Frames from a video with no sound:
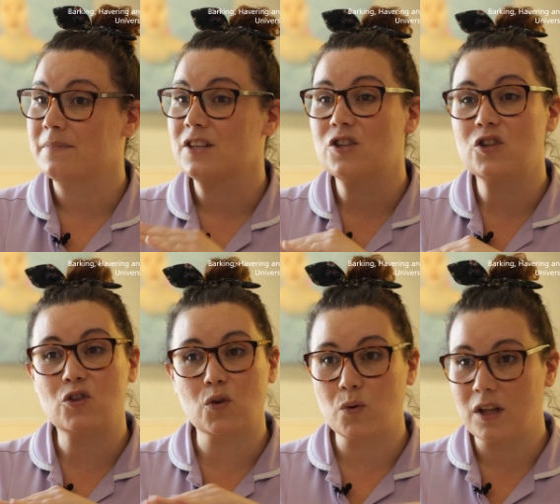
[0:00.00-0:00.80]

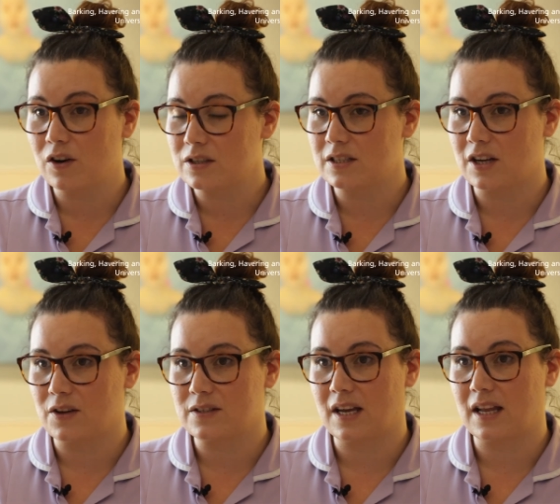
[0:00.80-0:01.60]
stall the
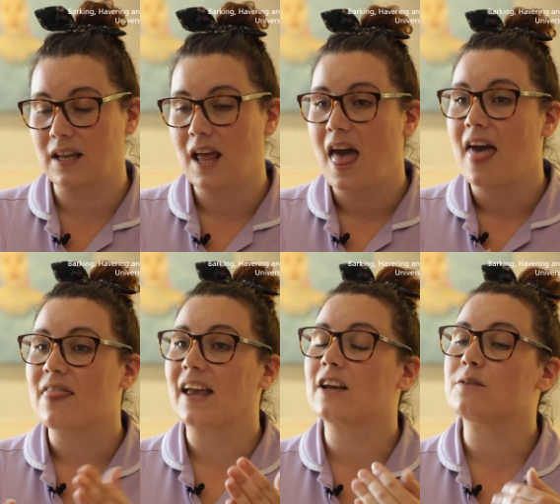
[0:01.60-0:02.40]
oxytocin, they
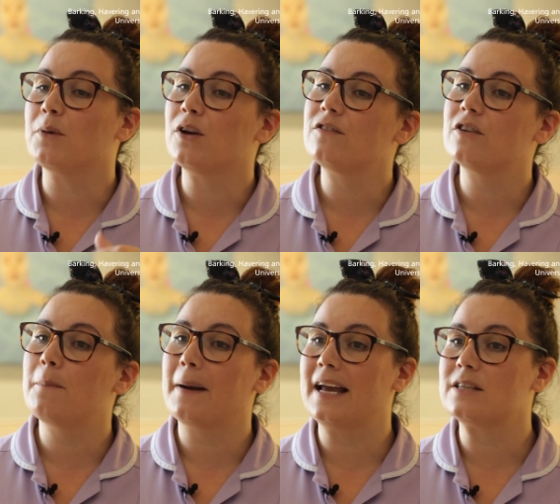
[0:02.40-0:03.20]
could move to a
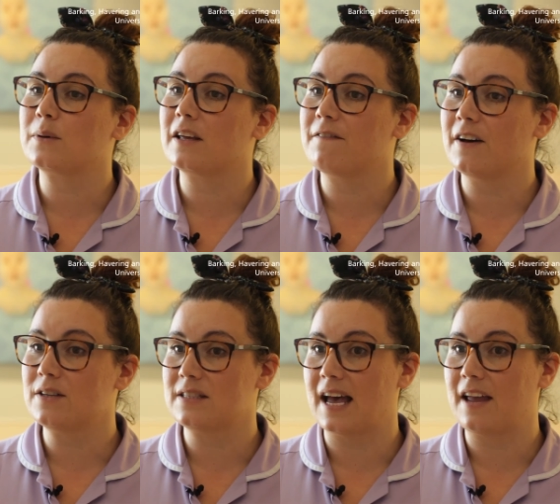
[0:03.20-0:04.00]
place where they felt
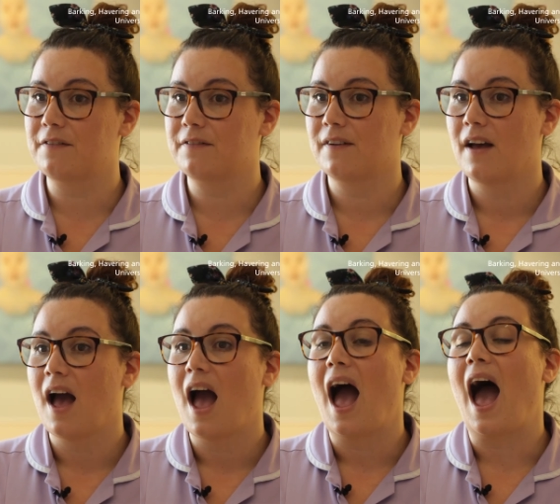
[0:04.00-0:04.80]
safe,
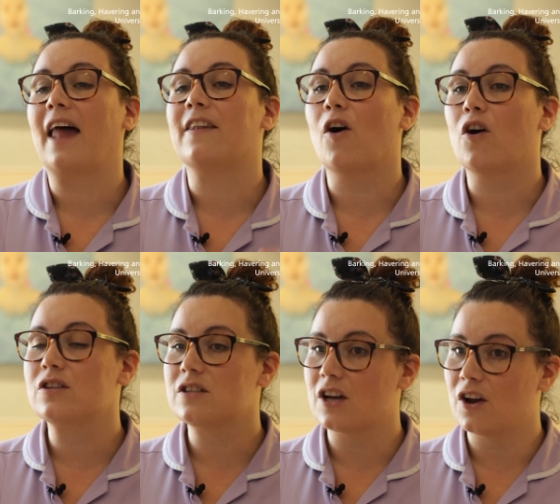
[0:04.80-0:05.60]
and the
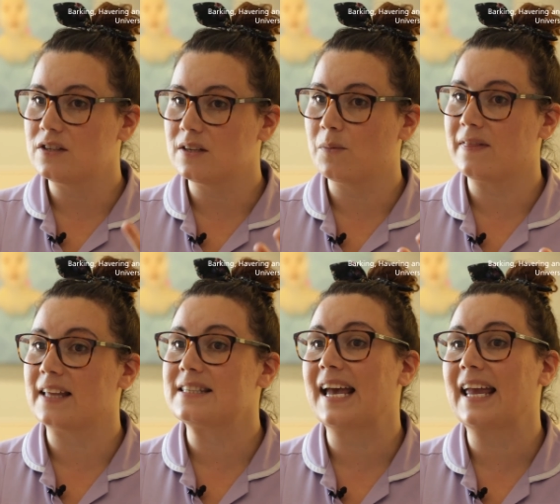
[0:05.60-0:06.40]
oxytocin would then
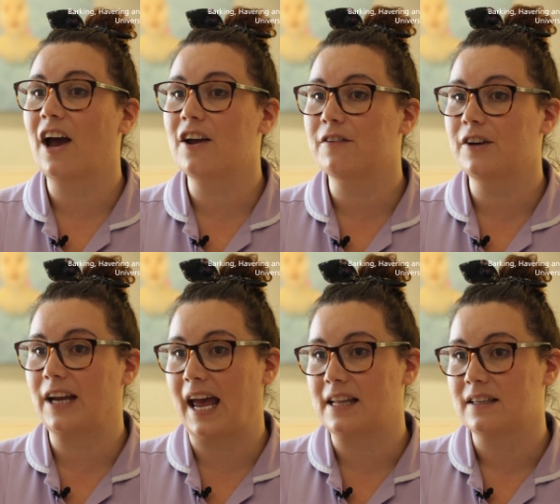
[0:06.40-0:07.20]
take over
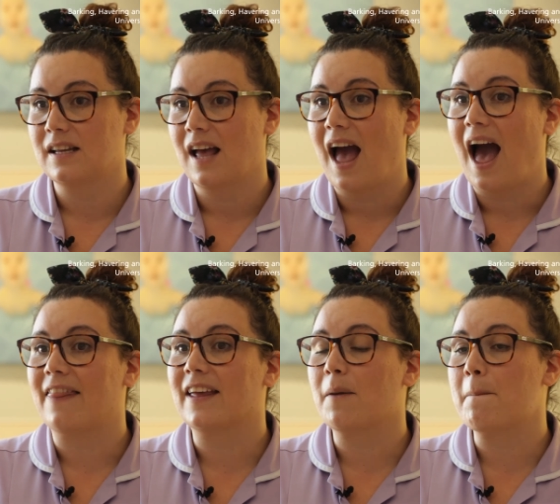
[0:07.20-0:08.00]
again and
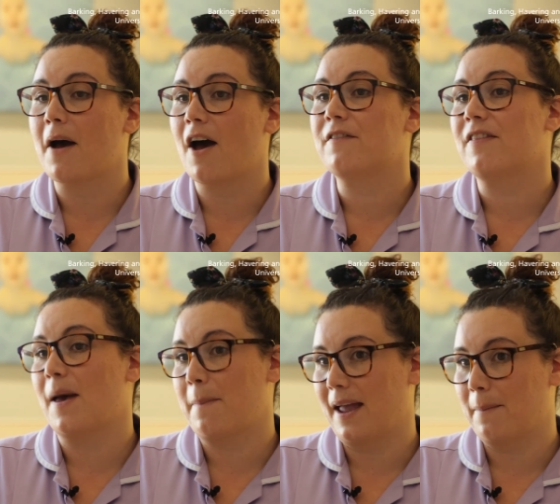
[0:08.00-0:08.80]
they can birth their
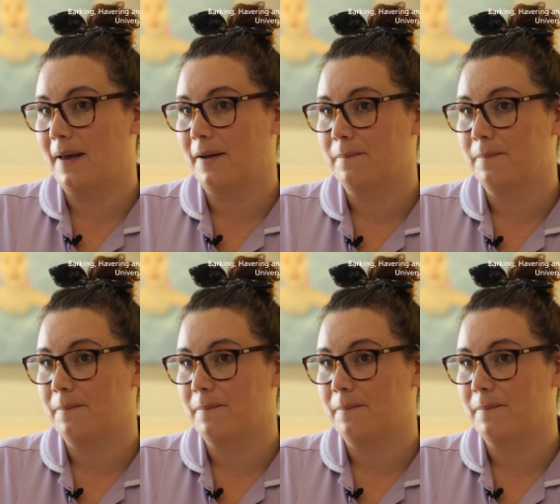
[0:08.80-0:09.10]
baby.